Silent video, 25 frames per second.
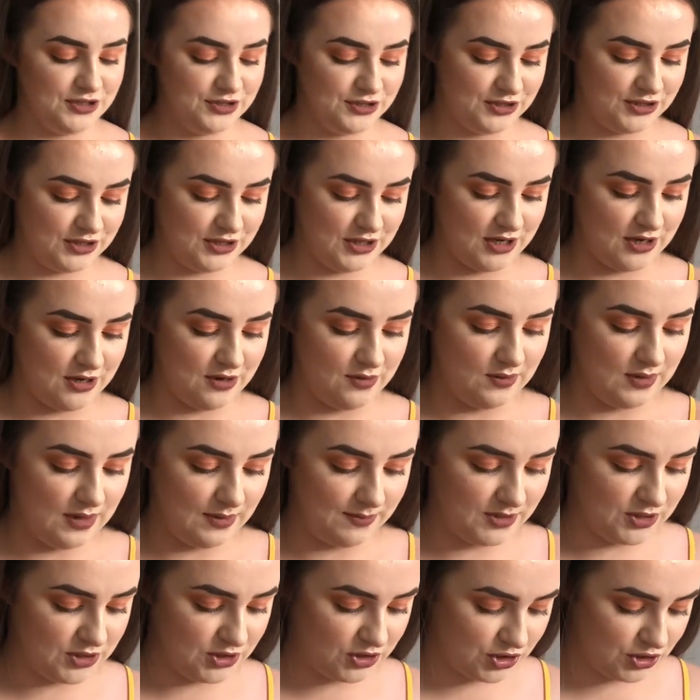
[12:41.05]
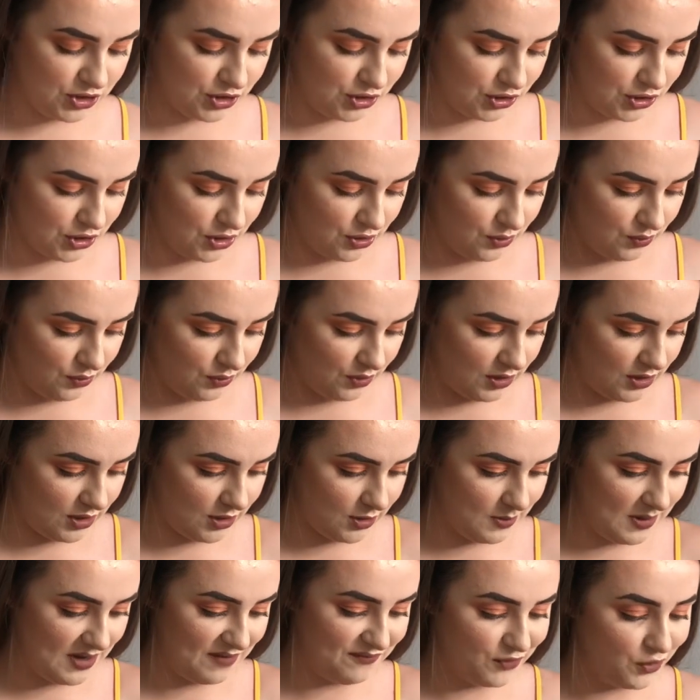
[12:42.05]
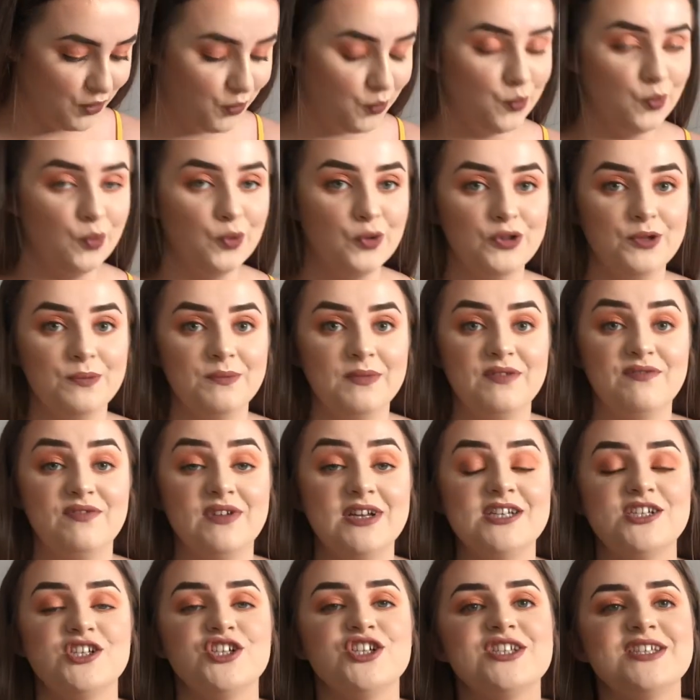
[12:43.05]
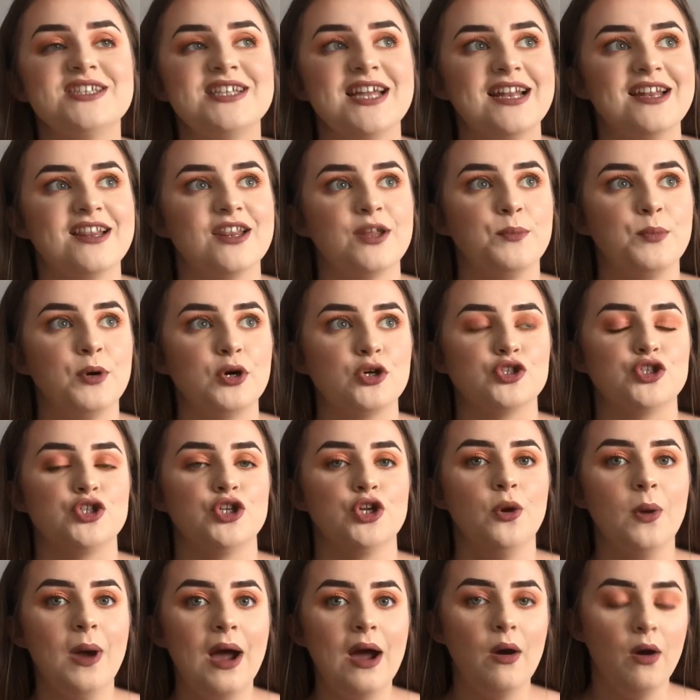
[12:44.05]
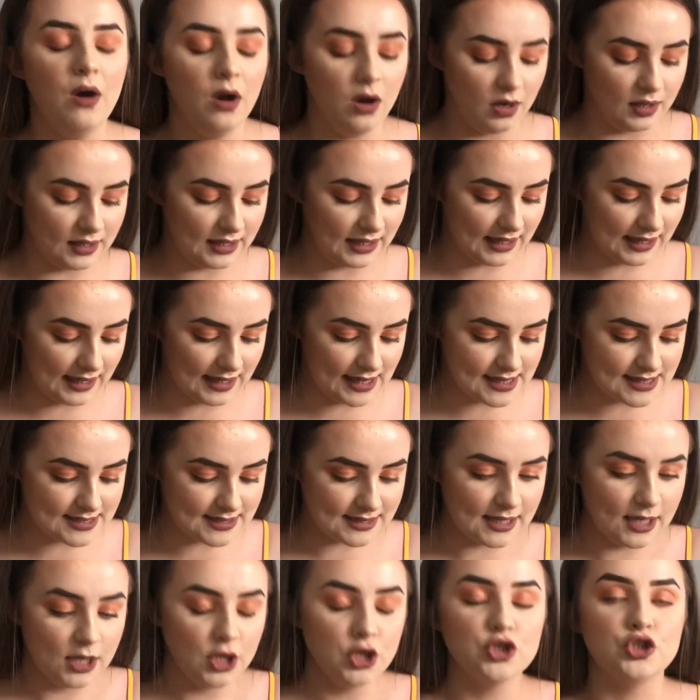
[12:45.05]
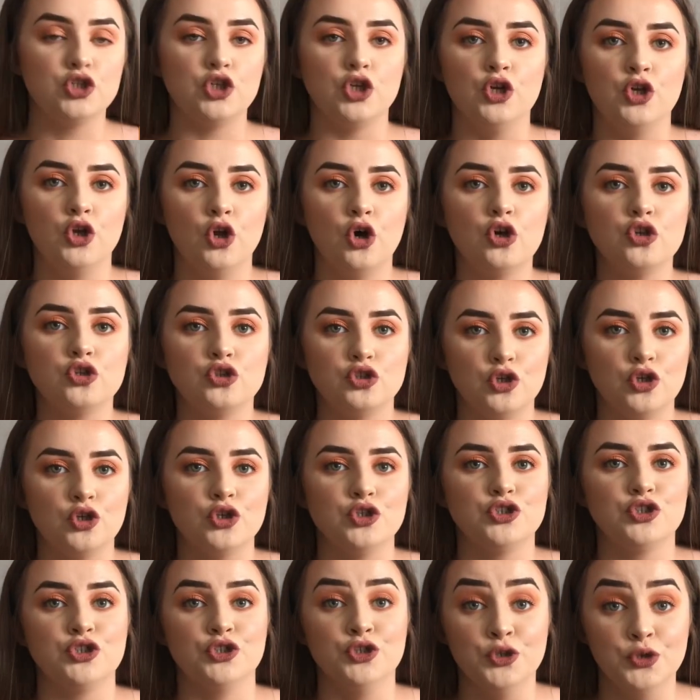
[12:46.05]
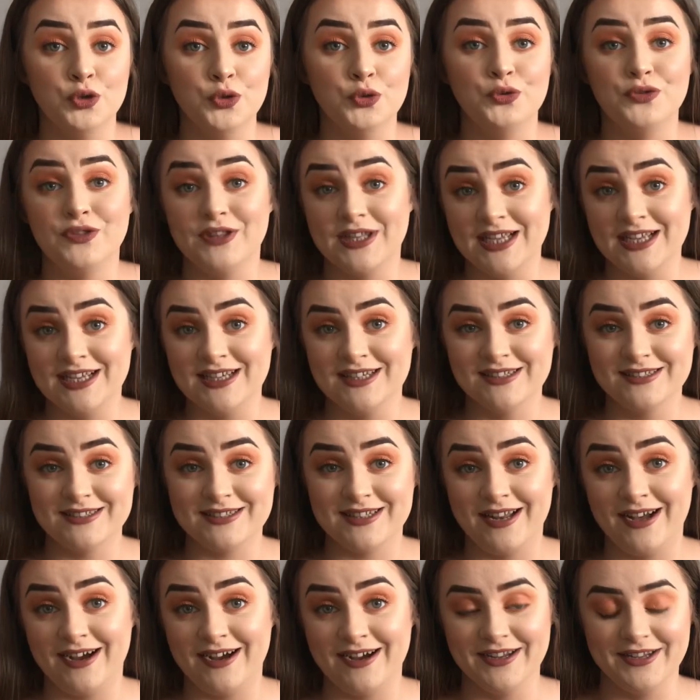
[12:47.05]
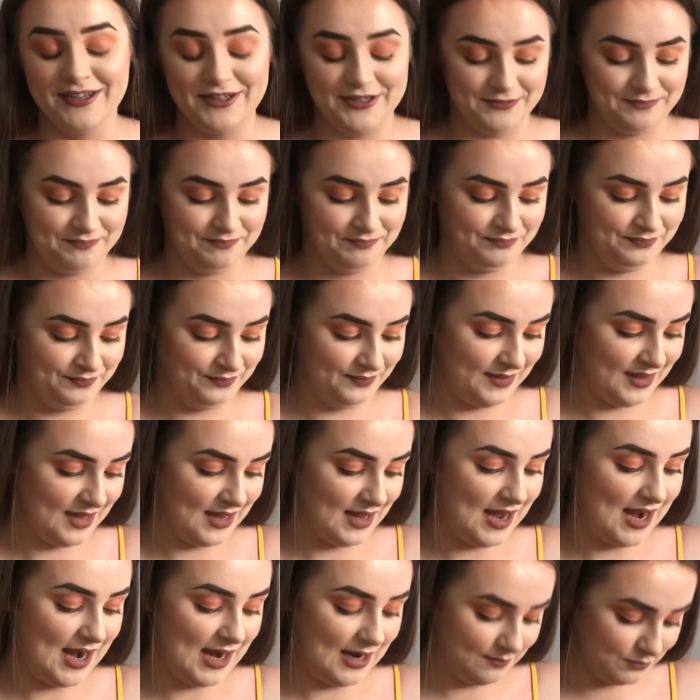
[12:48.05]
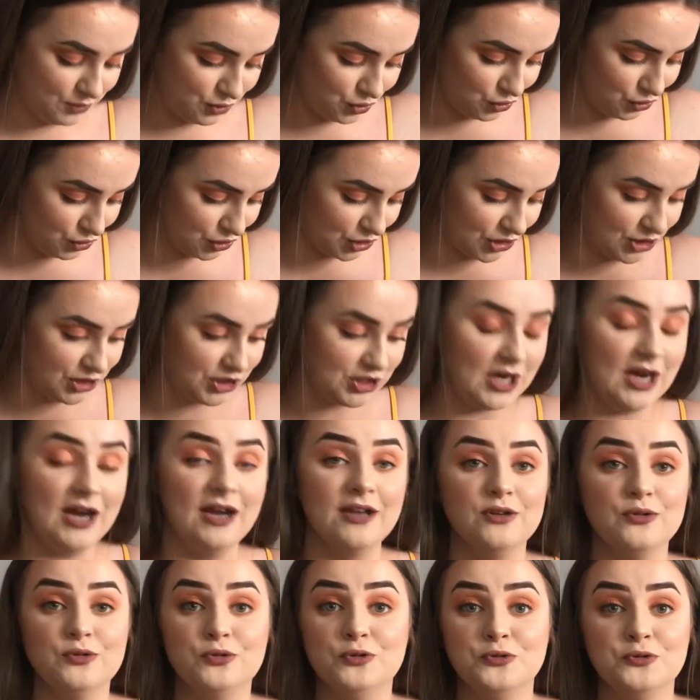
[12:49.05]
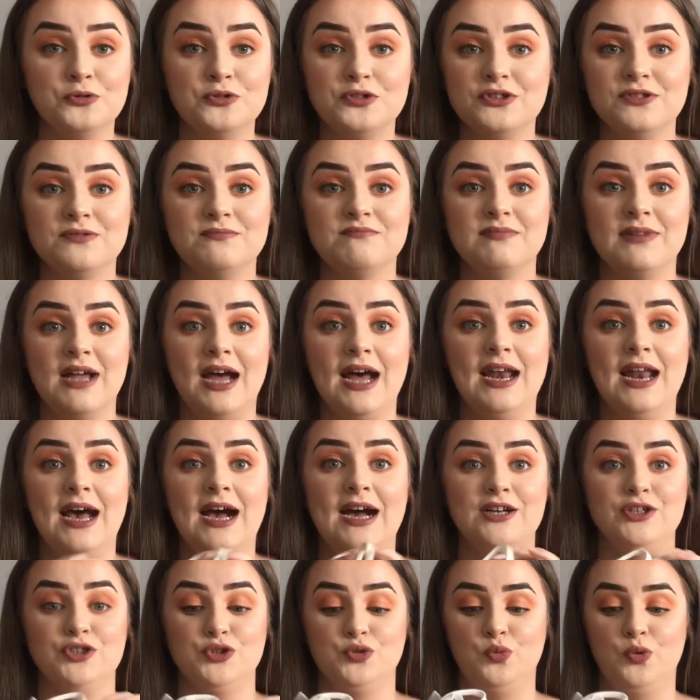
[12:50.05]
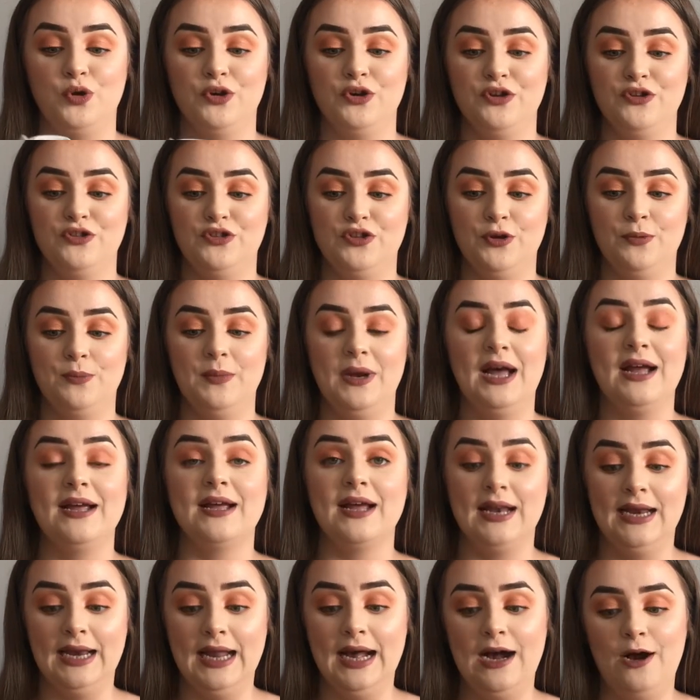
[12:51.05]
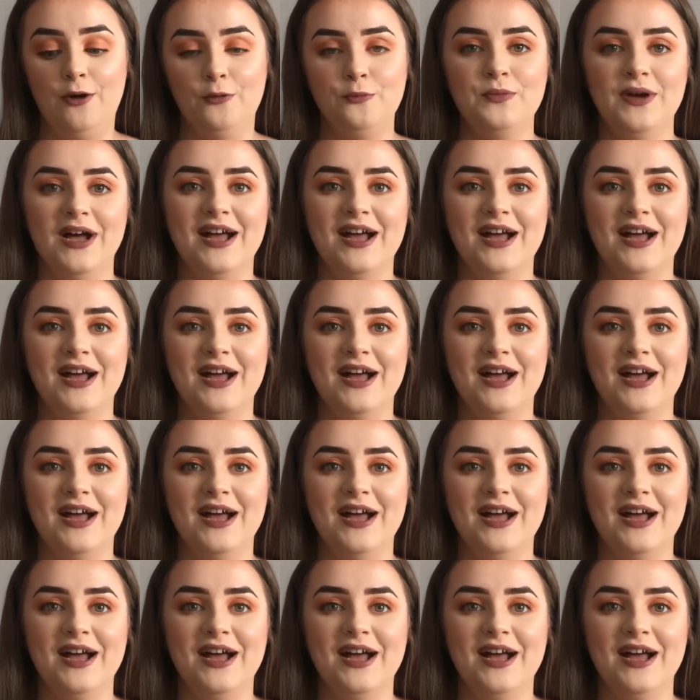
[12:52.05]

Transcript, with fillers: So let me just show you. I've not worn them. They've literally stayed in the box. You know how hard it is to not touch new things? Like, I'm such a child and I just wanted them like now.